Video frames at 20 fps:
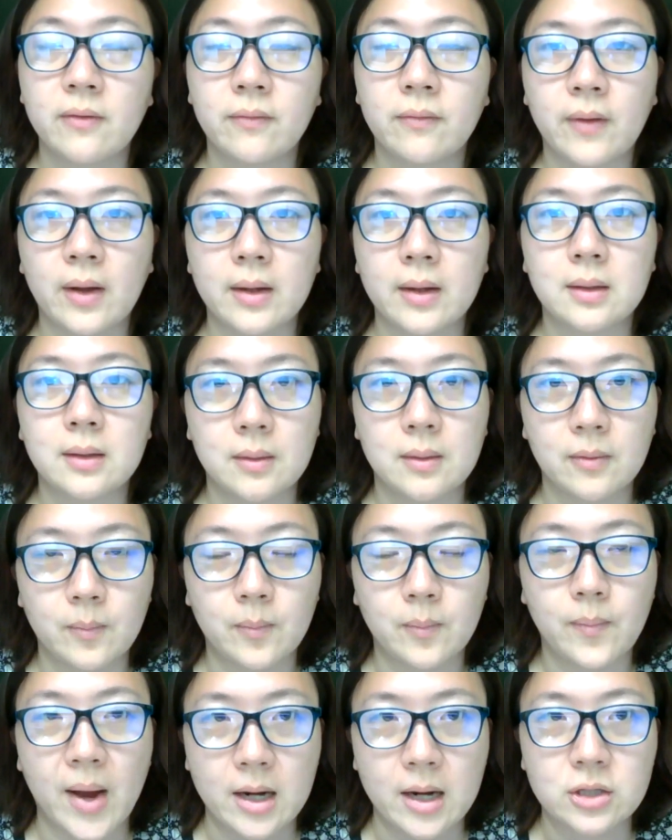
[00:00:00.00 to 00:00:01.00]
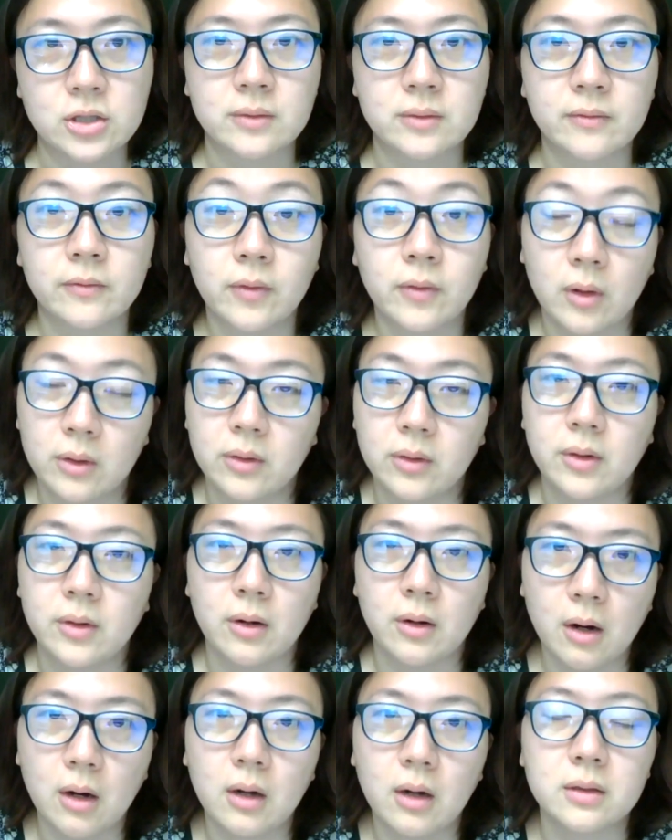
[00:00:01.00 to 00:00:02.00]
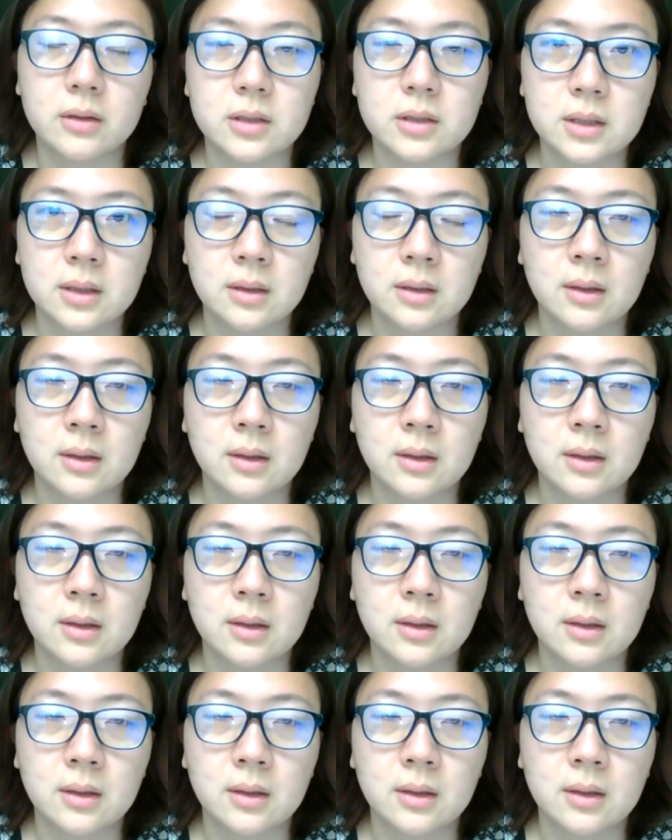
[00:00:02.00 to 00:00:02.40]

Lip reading: find the passion, follow your heart.